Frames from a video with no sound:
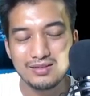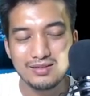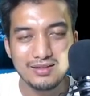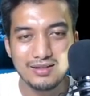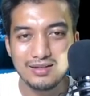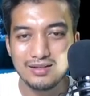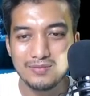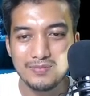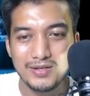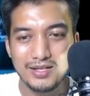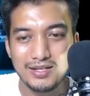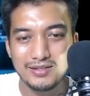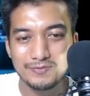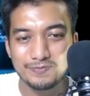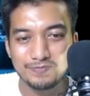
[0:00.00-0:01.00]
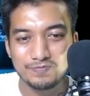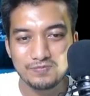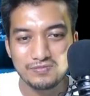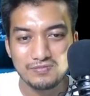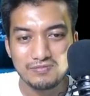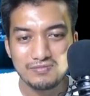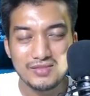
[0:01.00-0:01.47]
Oh man,
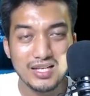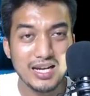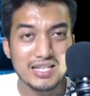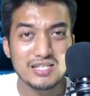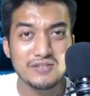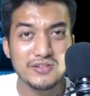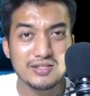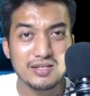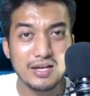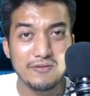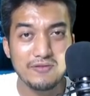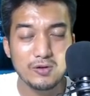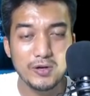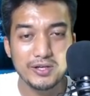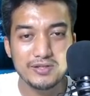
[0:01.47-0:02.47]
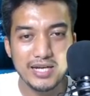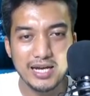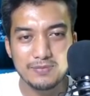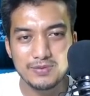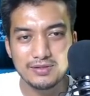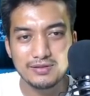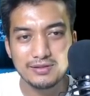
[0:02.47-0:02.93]
as if it's ever going to
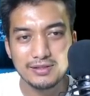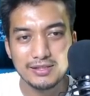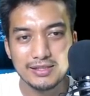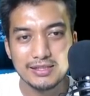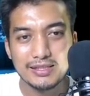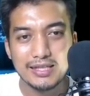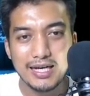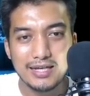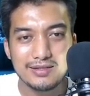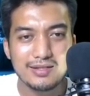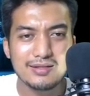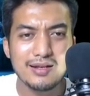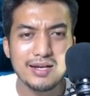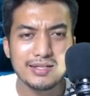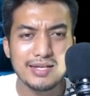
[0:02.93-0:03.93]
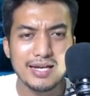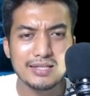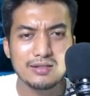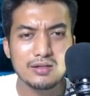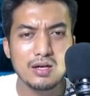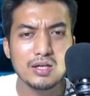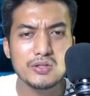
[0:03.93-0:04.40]
happen. And just like
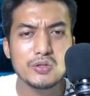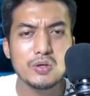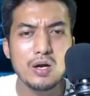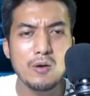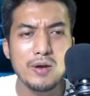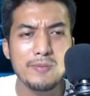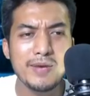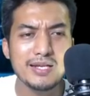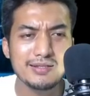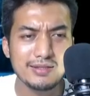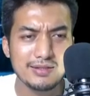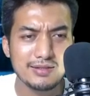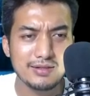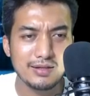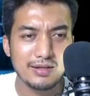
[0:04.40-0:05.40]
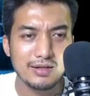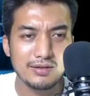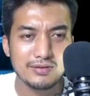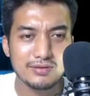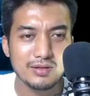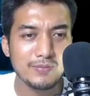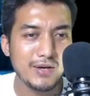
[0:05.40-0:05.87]
that, the god took away my sister.
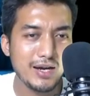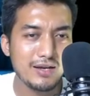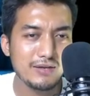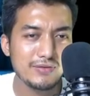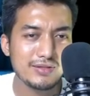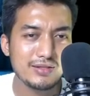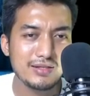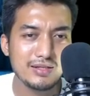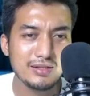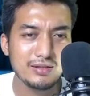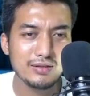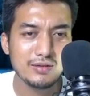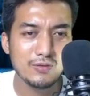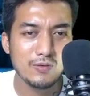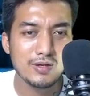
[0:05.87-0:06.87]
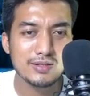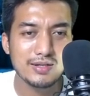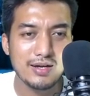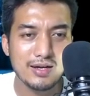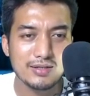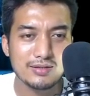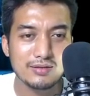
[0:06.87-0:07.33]
Some kind of steel was
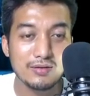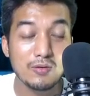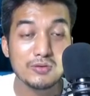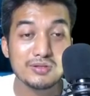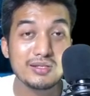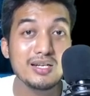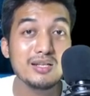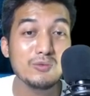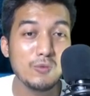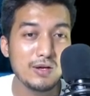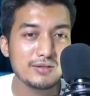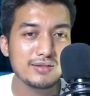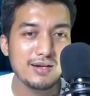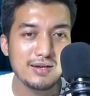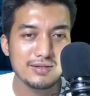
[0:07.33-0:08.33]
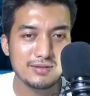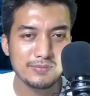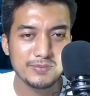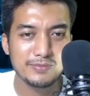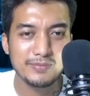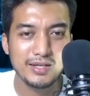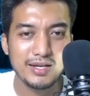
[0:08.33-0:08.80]
cast. Oh, steel was cast
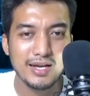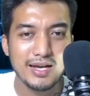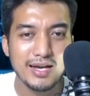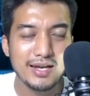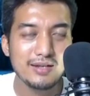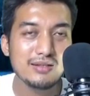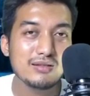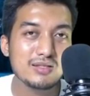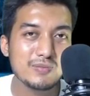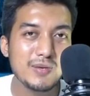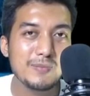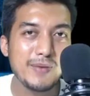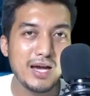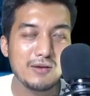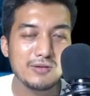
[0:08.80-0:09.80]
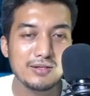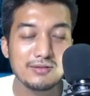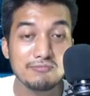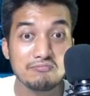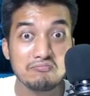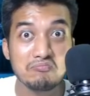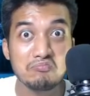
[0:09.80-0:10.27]
upon me, and I lost my power.
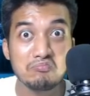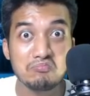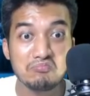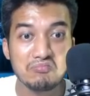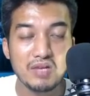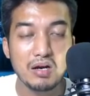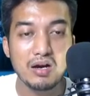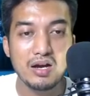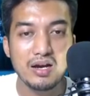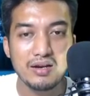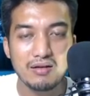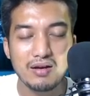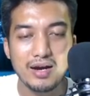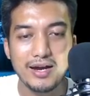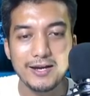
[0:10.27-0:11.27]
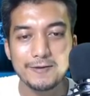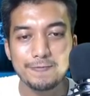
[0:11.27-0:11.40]
Okay, okay.